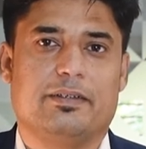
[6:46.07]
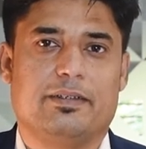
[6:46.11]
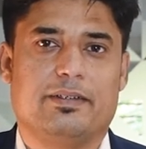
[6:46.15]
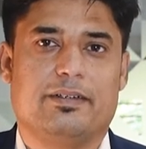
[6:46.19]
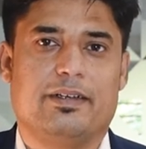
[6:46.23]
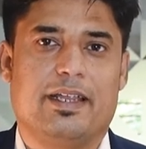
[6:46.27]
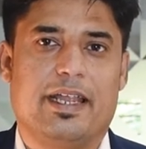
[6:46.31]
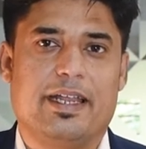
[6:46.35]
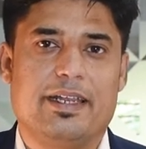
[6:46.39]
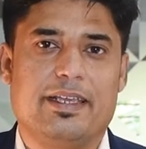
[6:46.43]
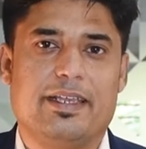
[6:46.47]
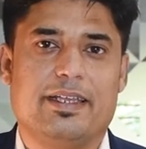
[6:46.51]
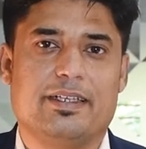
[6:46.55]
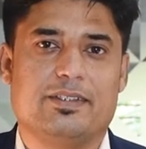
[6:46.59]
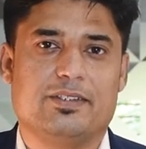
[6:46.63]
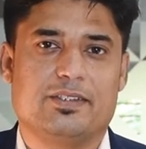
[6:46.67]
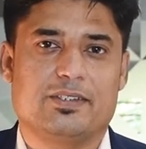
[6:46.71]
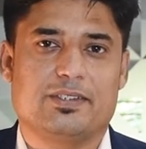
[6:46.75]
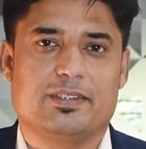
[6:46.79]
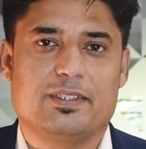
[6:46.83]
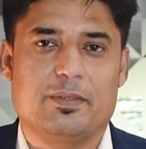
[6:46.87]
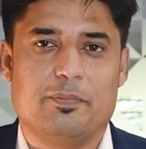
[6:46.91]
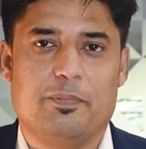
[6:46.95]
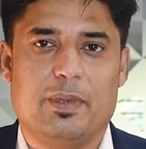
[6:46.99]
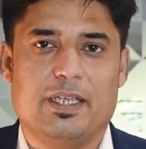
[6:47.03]

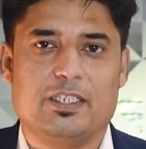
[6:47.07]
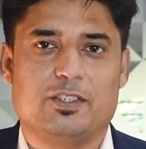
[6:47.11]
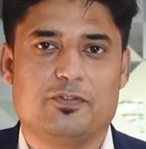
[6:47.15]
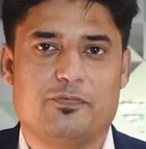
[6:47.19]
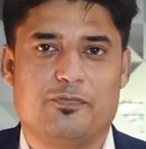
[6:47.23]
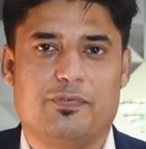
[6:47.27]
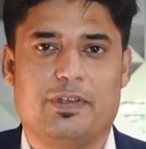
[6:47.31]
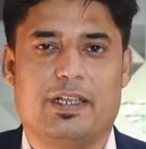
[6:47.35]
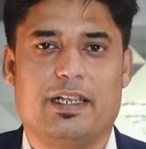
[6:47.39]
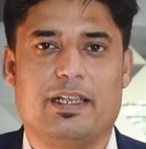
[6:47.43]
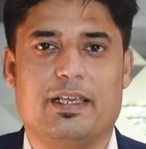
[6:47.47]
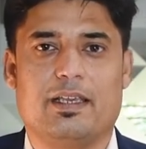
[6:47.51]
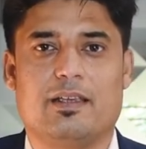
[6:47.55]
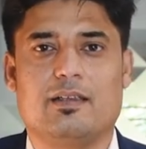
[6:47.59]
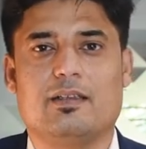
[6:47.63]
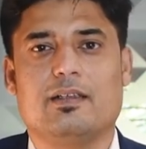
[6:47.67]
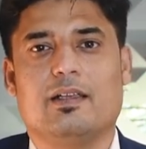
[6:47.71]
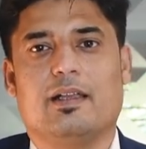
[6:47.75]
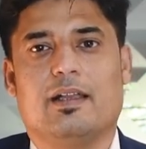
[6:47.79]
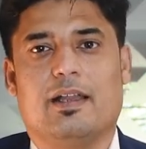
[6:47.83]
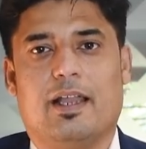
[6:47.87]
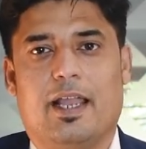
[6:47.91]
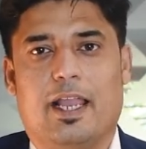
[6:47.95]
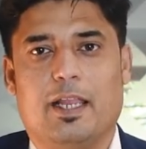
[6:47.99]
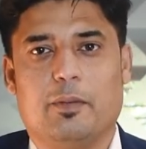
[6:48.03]
radiates the best feeling
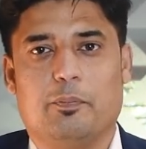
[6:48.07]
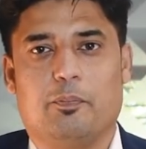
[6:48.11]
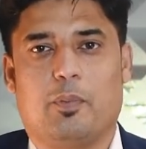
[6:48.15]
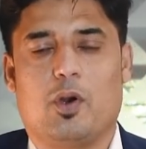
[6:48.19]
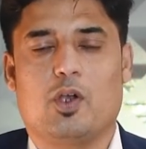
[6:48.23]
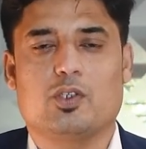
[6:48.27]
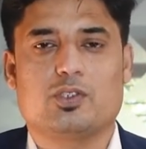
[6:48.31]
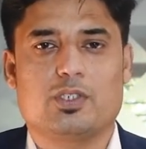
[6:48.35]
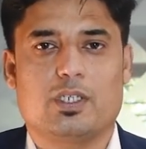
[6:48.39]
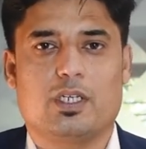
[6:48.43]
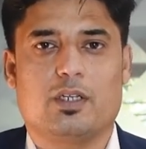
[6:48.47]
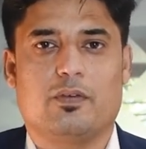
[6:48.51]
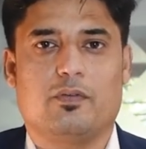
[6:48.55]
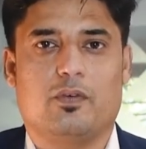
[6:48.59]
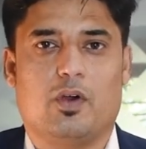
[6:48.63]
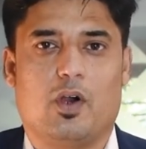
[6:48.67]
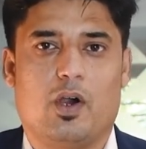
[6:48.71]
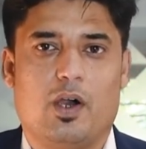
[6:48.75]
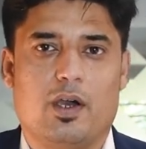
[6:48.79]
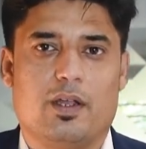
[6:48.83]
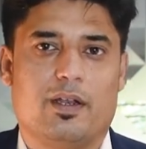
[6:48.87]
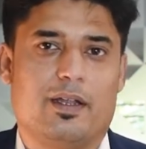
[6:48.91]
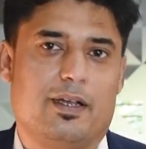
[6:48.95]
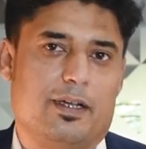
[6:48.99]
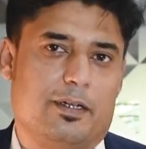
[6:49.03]
and positive
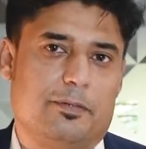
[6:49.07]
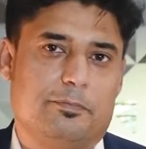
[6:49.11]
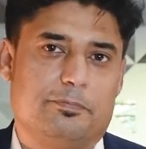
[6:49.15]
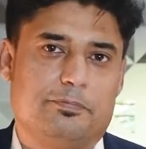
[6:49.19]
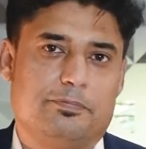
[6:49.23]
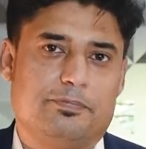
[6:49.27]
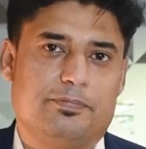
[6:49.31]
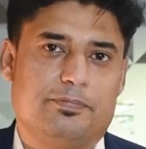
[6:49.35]
aura.